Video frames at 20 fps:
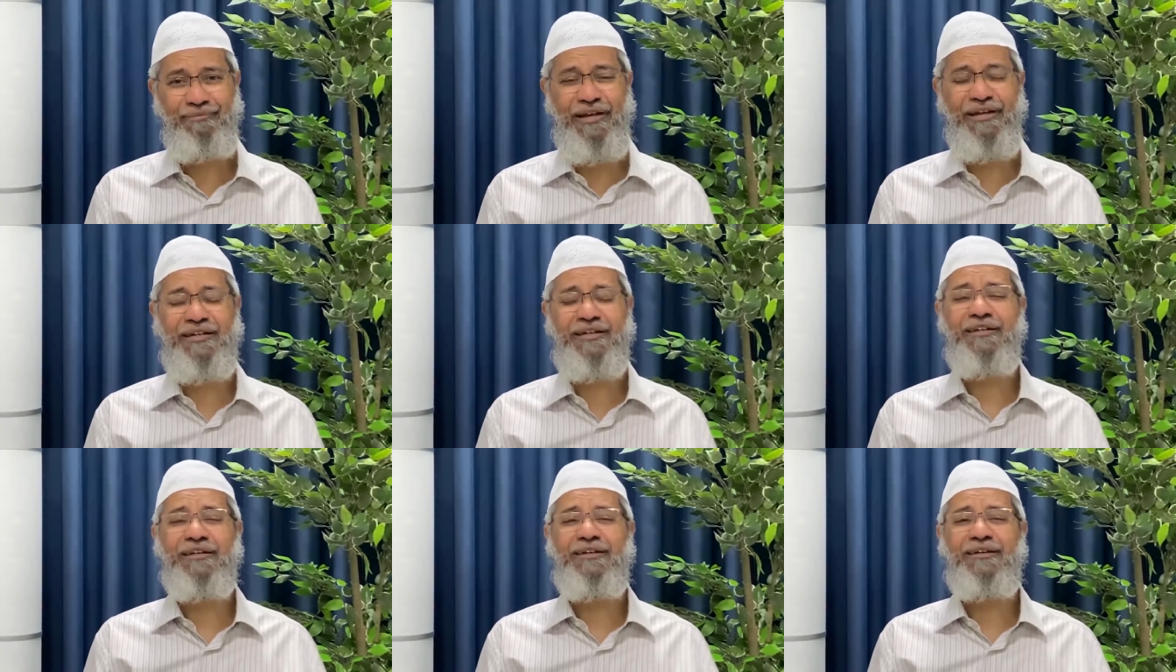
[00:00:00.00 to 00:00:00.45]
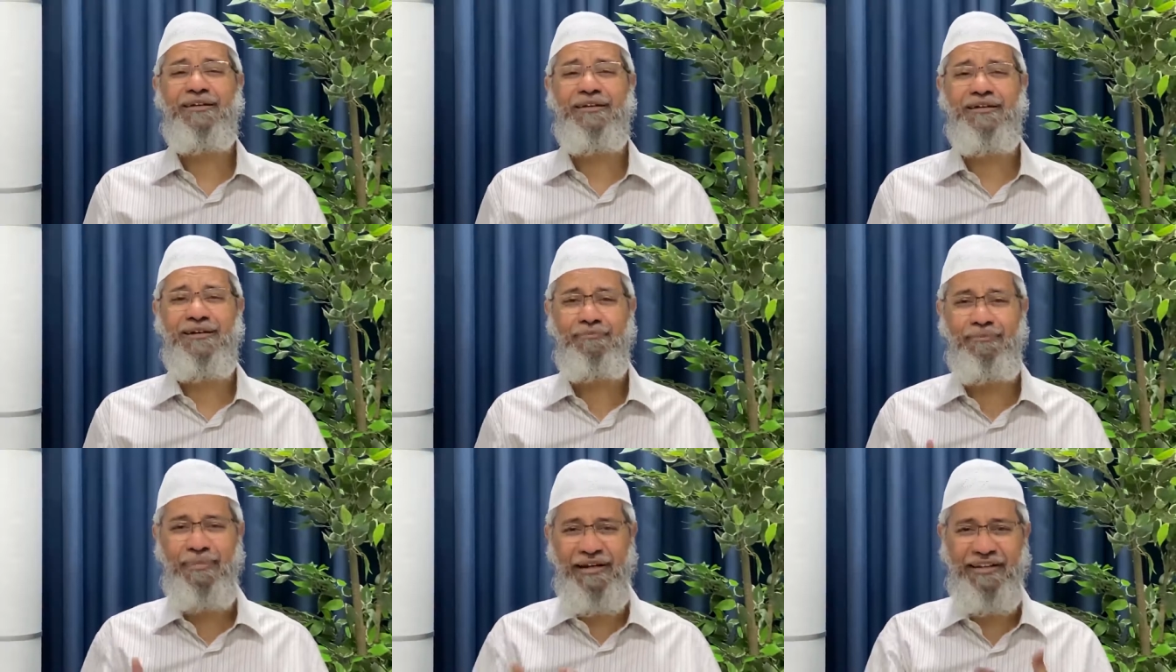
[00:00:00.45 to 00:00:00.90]
But
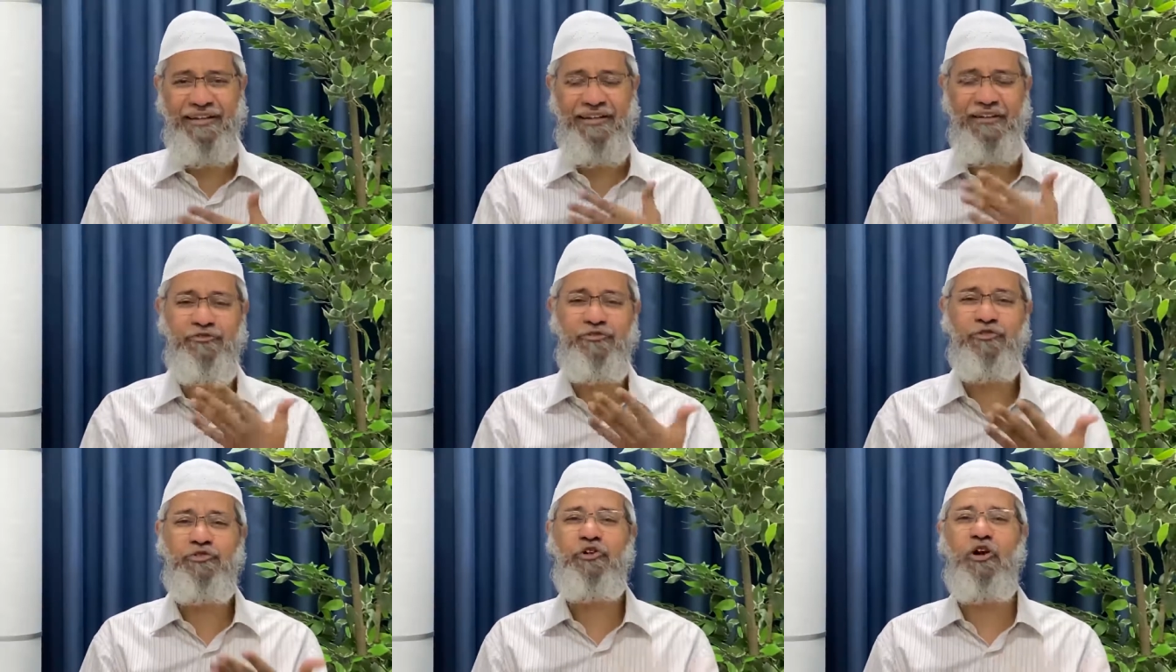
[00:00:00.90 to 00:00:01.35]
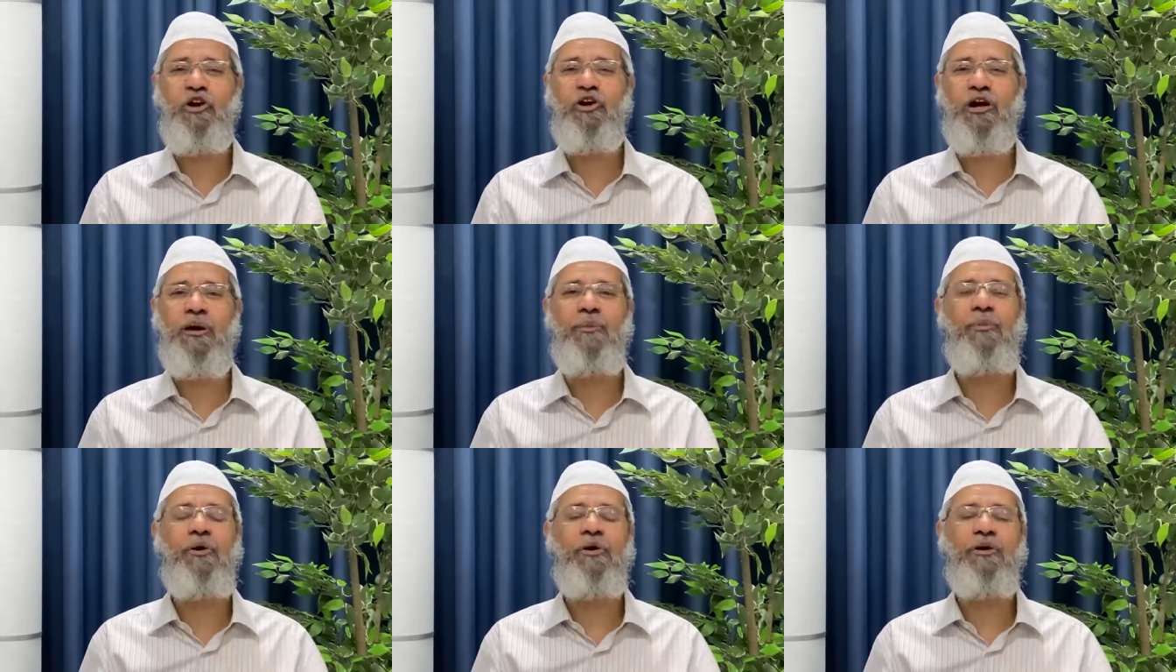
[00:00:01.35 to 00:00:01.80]
better is to
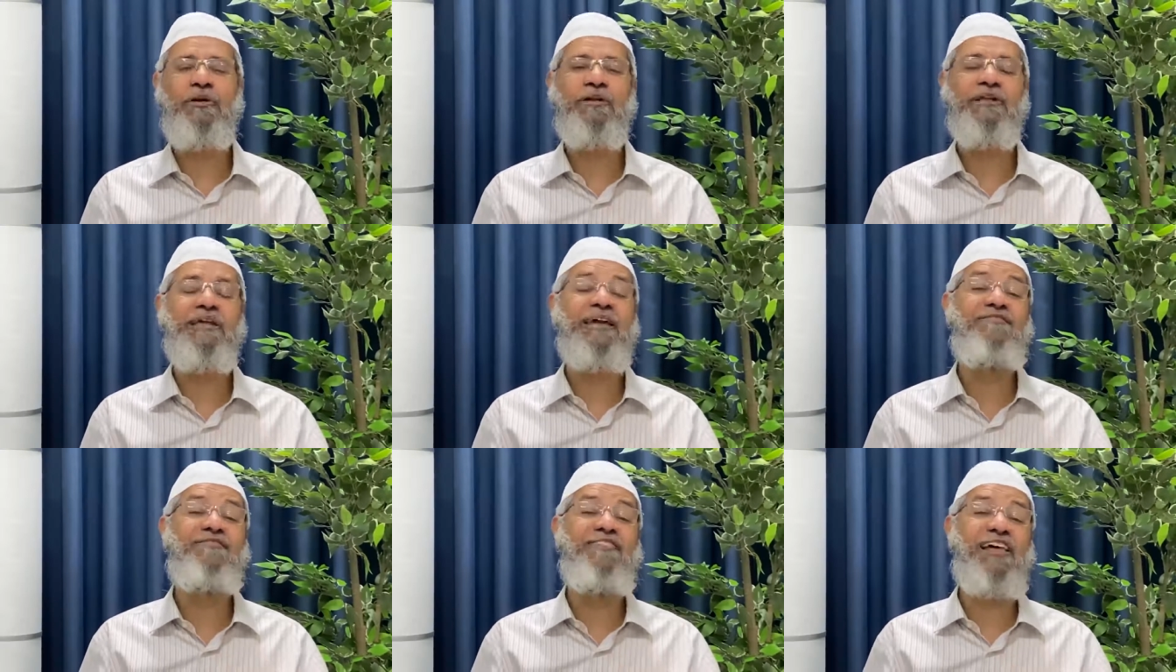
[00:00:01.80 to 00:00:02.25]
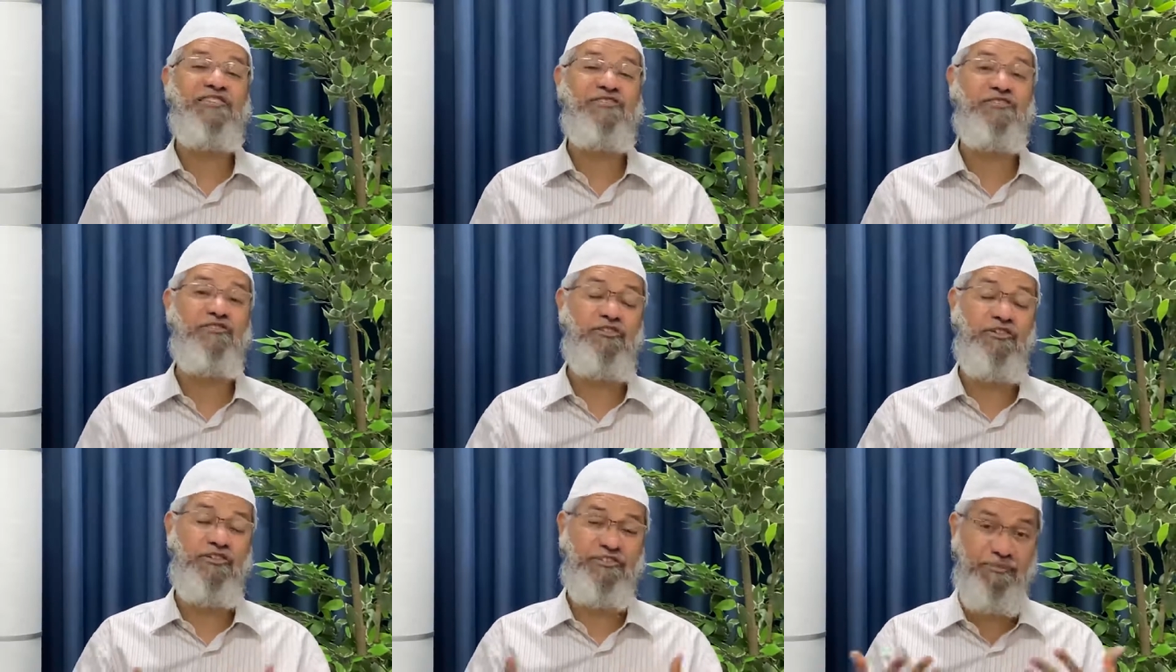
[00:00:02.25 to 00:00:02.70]
talk about, give
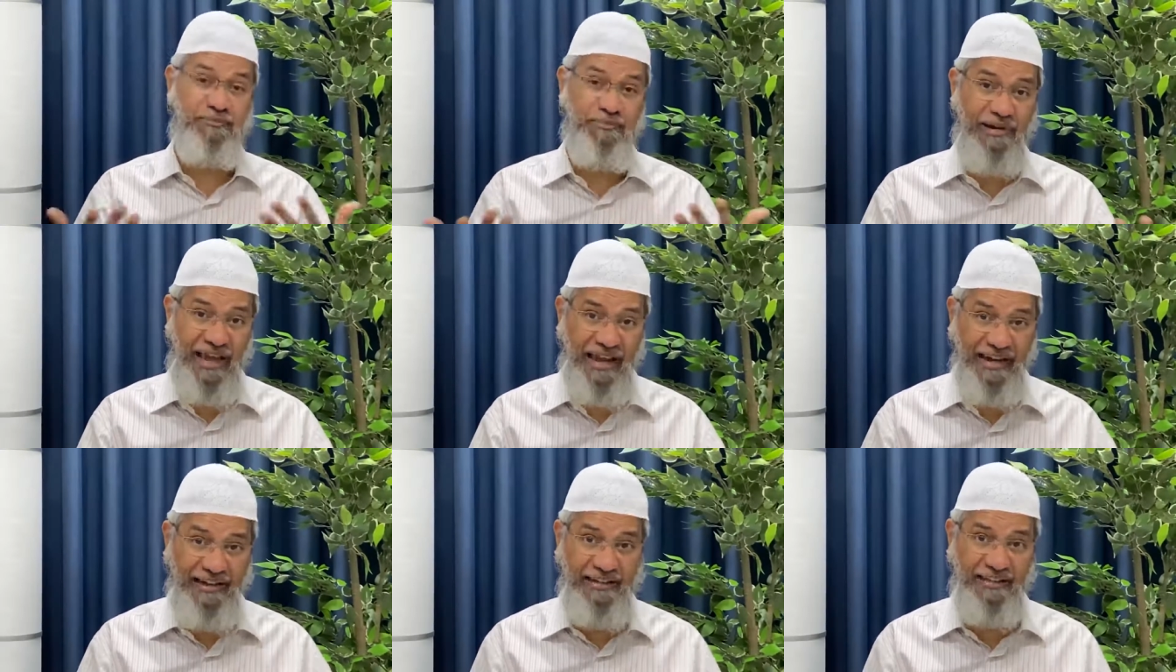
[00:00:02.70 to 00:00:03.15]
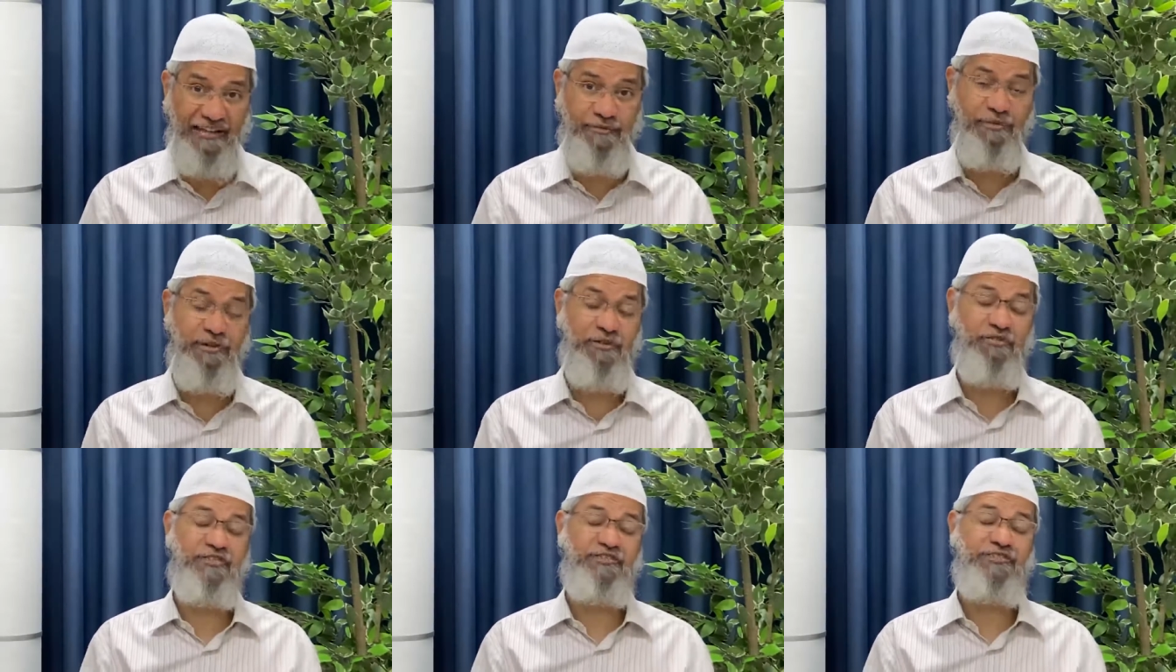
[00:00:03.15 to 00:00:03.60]
lectures on
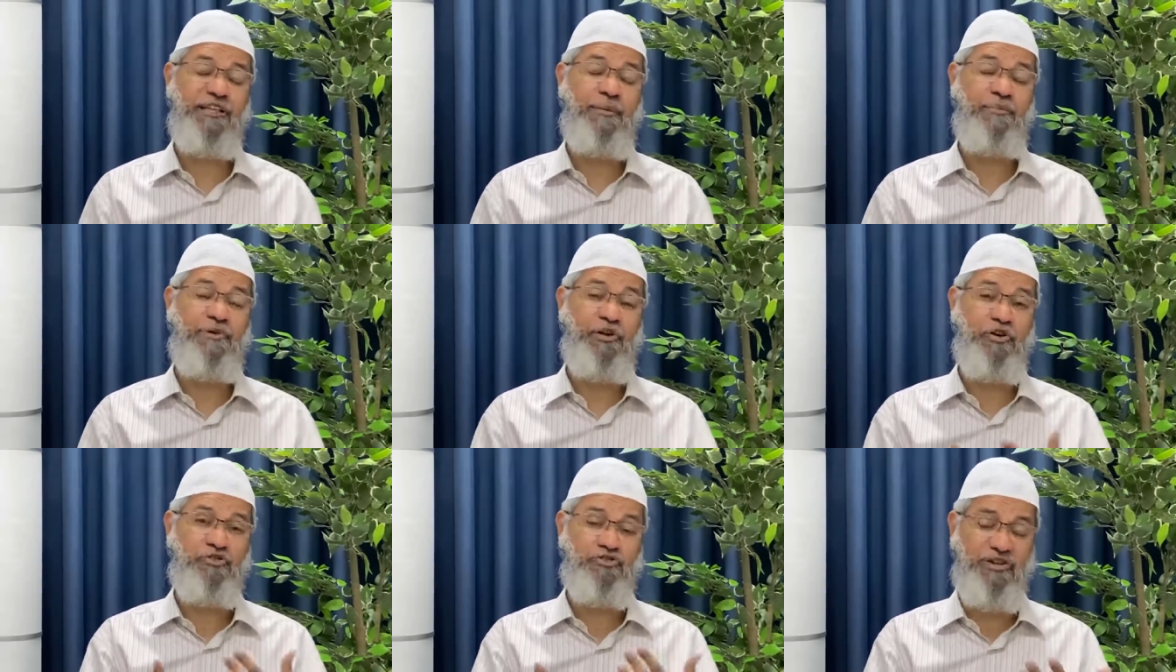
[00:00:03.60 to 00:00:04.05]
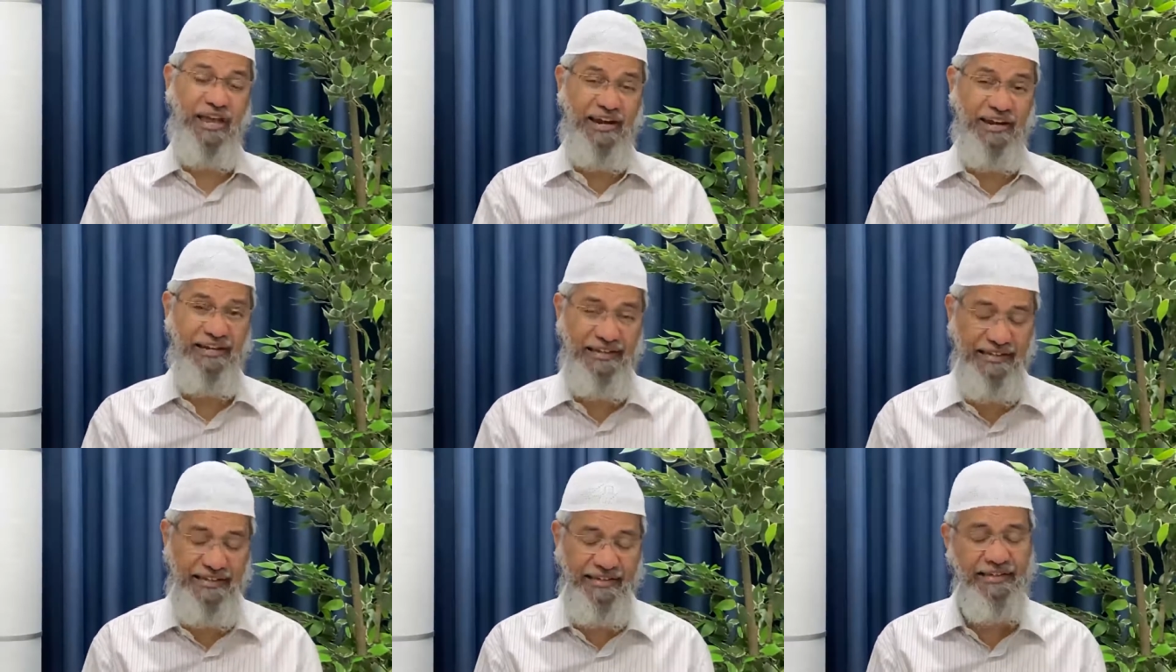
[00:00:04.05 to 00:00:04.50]
similarities between Islam and
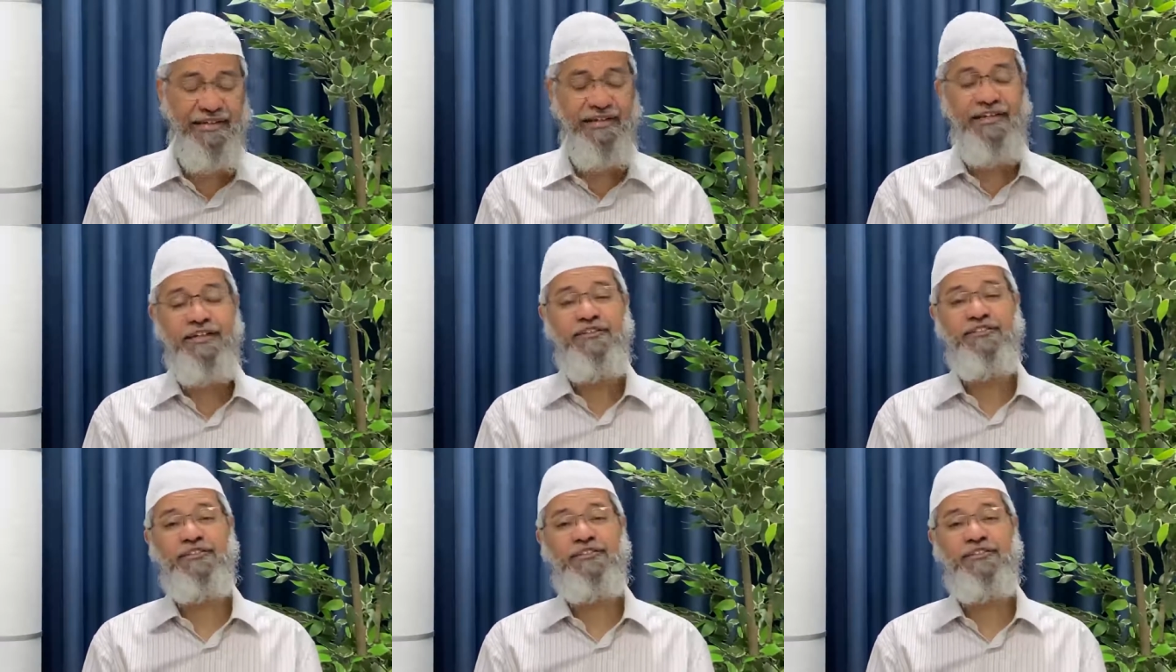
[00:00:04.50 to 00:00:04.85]
Christianity,